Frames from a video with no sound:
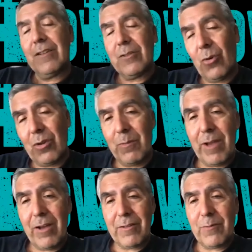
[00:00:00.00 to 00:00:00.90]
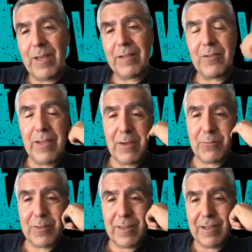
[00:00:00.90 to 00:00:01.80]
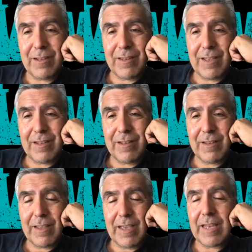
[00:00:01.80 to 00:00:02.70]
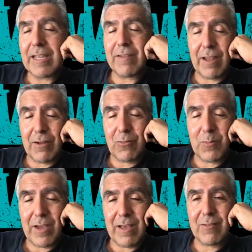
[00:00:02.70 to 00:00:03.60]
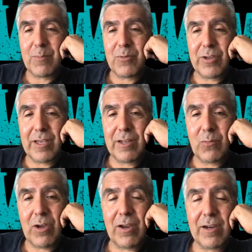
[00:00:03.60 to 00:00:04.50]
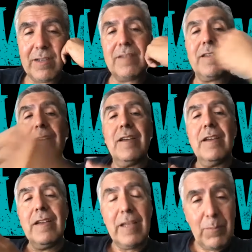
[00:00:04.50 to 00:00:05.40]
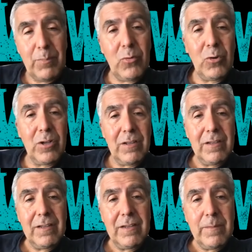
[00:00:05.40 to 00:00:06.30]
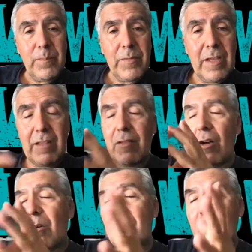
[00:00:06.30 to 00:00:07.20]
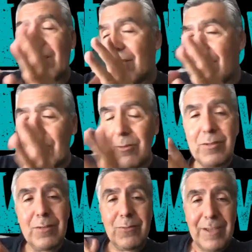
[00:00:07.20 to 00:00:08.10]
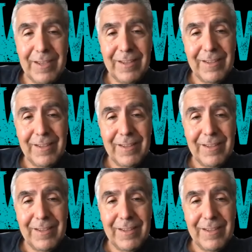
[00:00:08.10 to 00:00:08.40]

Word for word: total amount of mental effort that that any channel swimmer has to put in. Whereas in the pool, it's almost exclusively